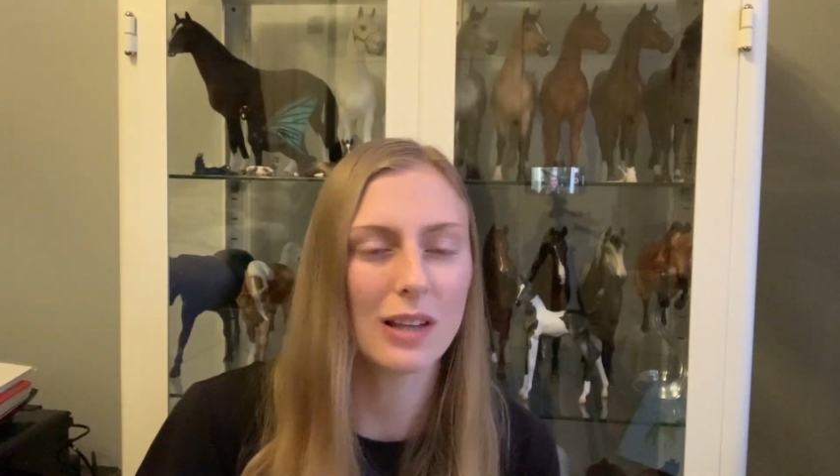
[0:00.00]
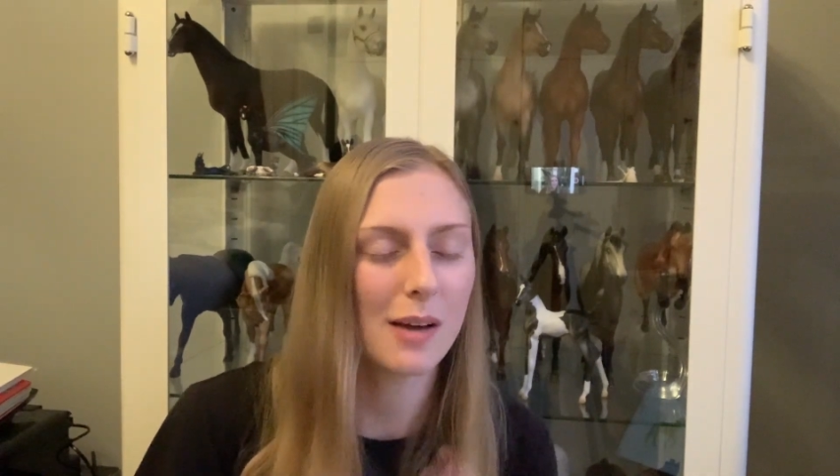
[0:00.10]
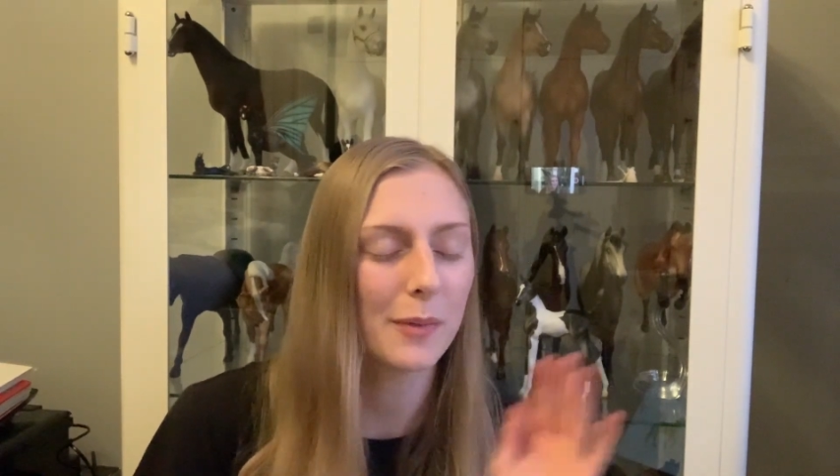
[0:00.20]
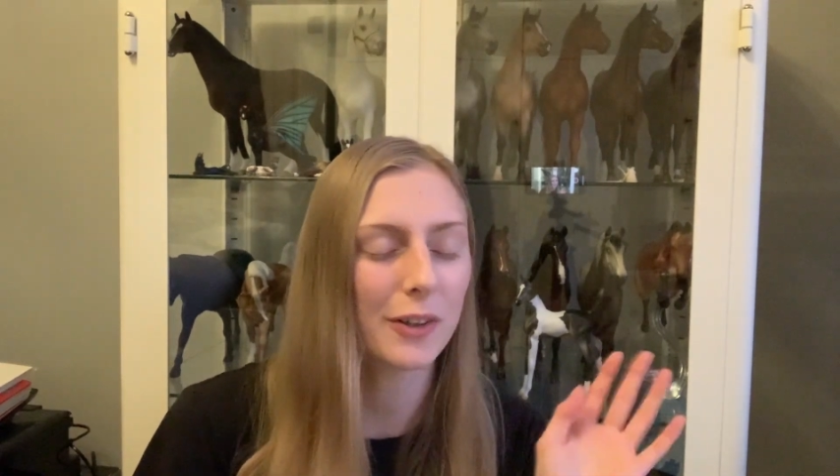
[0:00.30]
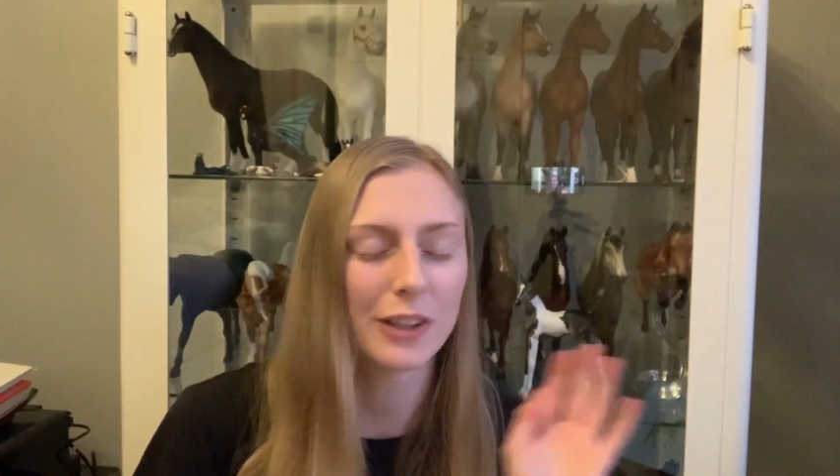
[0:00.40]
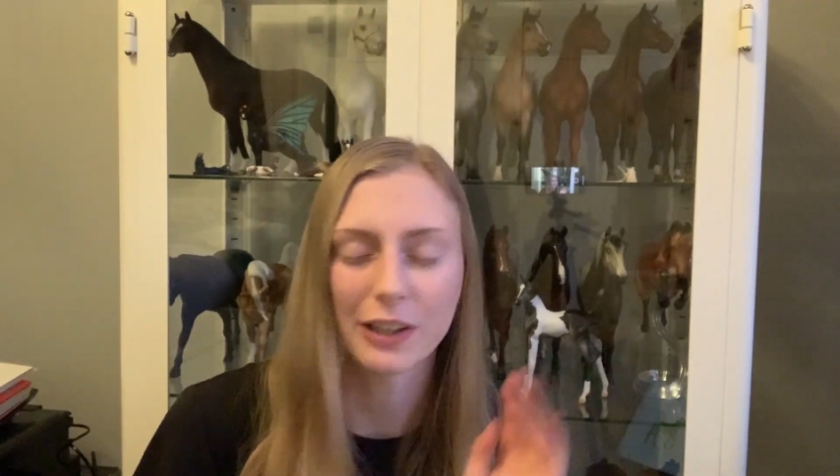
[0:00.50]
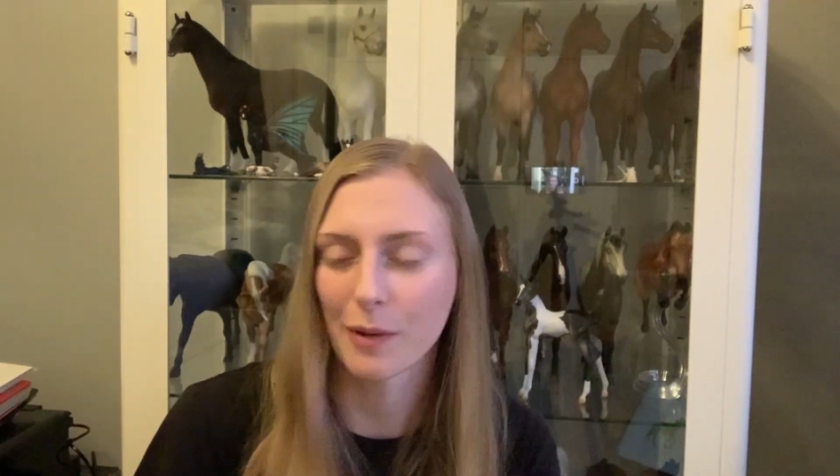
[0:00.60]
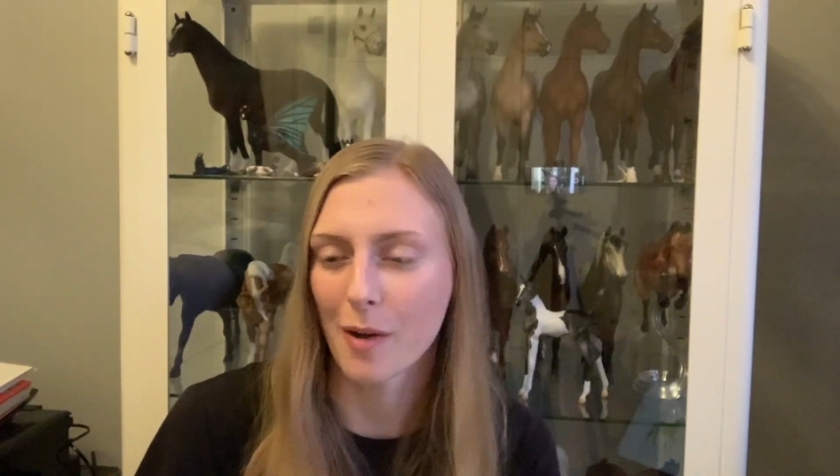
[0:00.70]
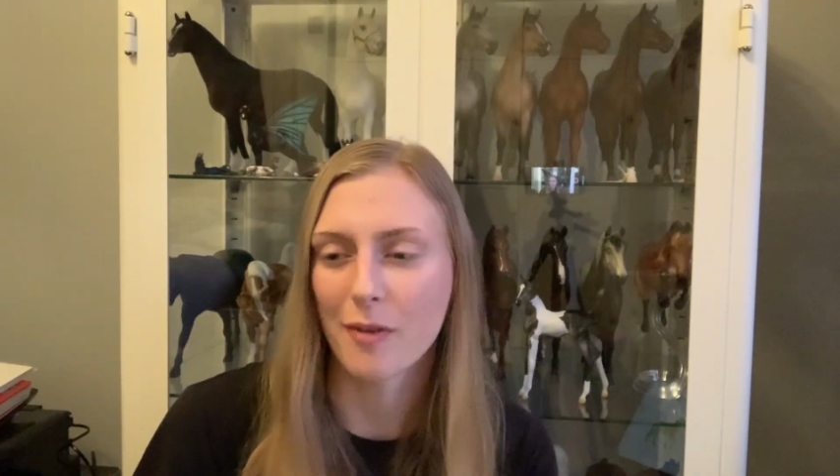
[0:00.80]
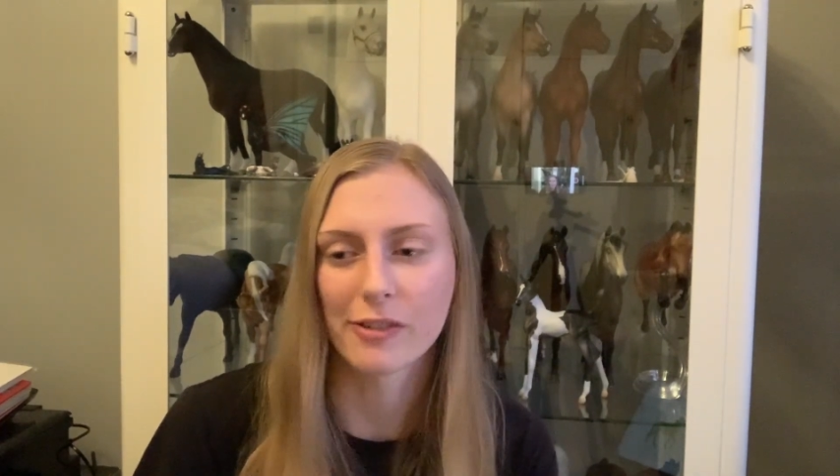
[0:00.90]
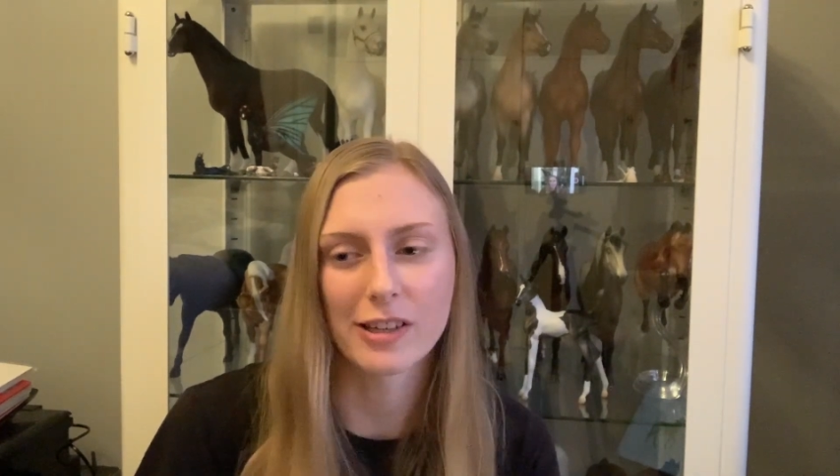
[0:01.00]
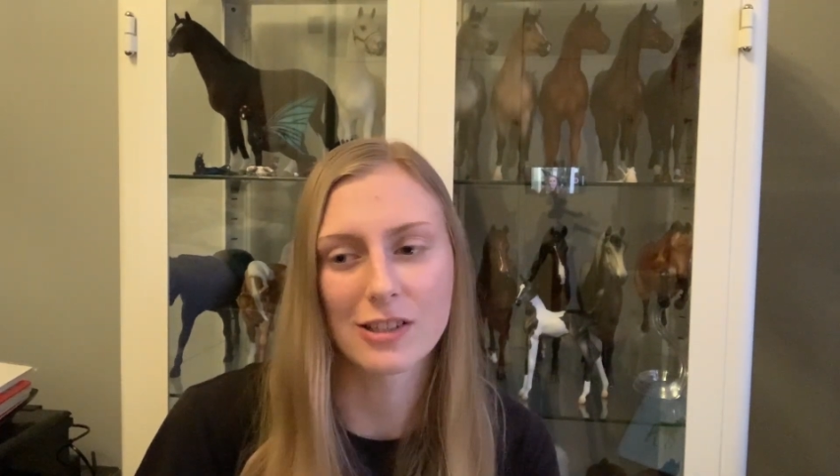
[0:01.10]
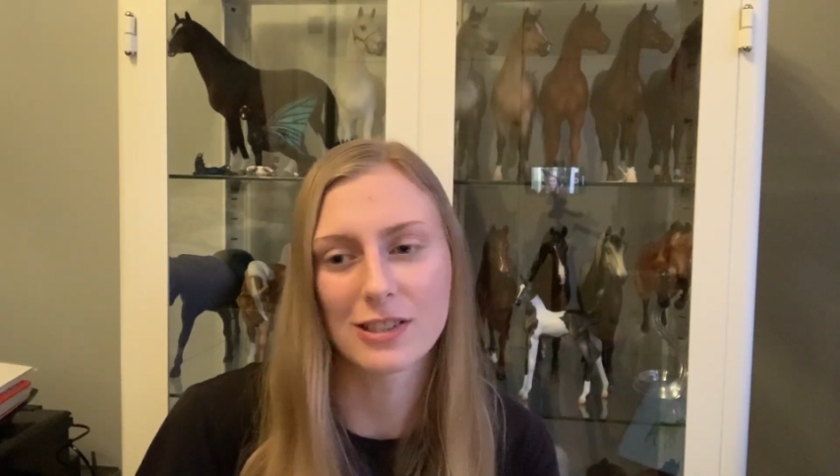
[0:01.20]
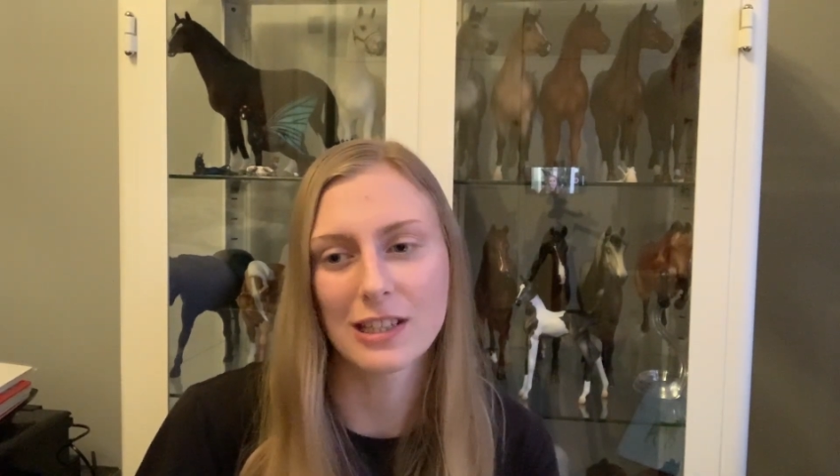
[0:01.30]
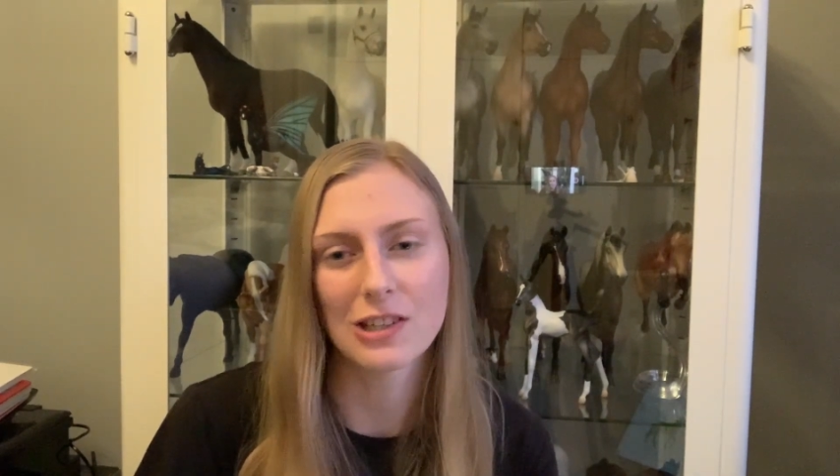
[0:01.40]
I'm not going to go over
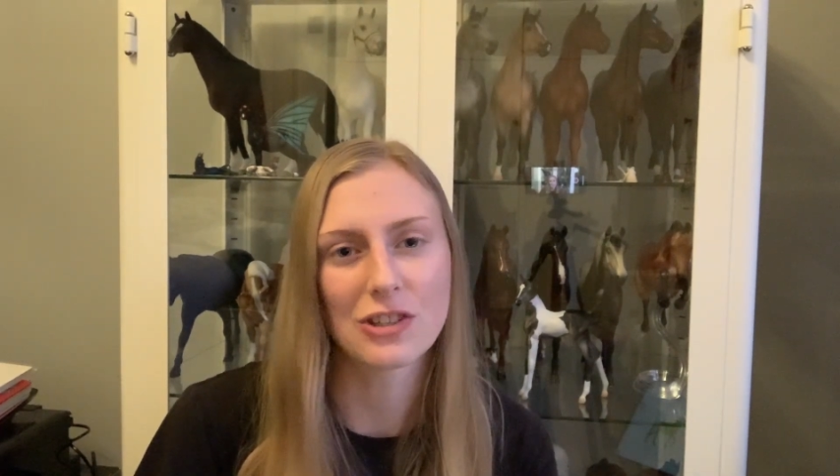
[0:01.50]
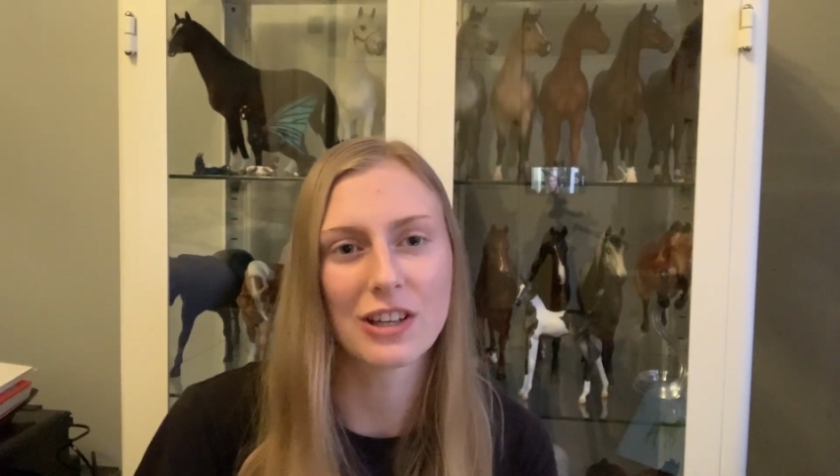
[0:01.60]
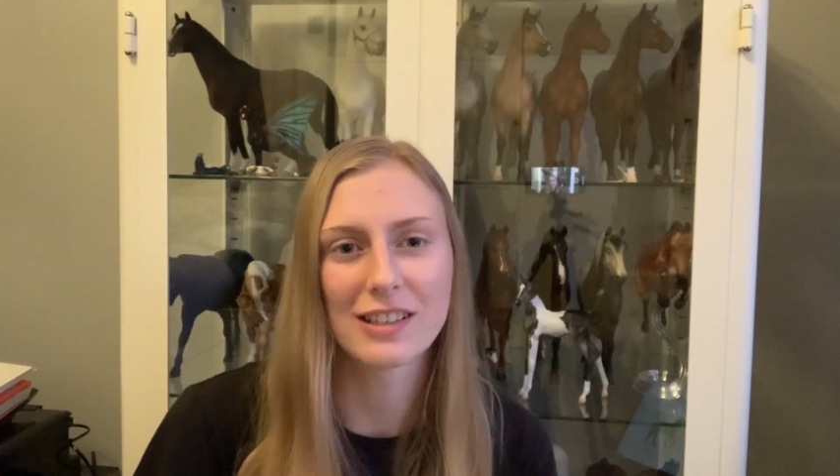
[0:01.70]
each t-shirt